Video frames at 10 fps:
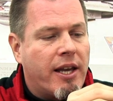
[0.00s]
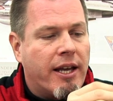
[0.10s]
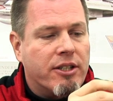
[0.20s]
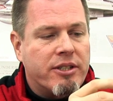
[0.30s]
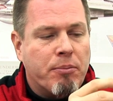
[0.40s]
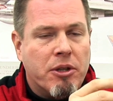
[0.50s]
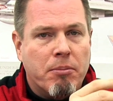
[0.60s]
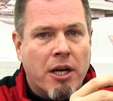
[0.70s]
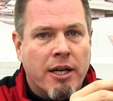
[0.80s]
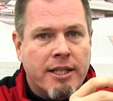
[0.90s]
And same with the
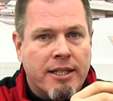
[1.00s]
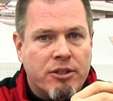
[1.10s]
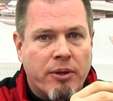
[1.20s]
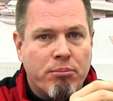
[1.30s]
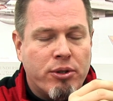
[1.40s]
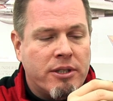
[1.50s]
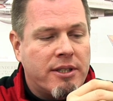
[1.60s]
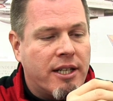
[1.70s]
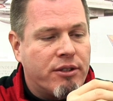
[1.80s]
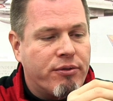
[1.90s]
mahogany. So I'm pretty
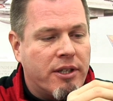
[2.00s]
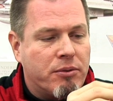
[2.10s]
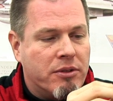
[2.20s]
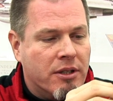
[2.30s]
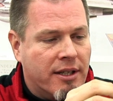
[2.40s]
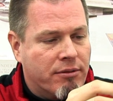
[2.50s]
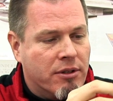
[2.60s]
satisfied with the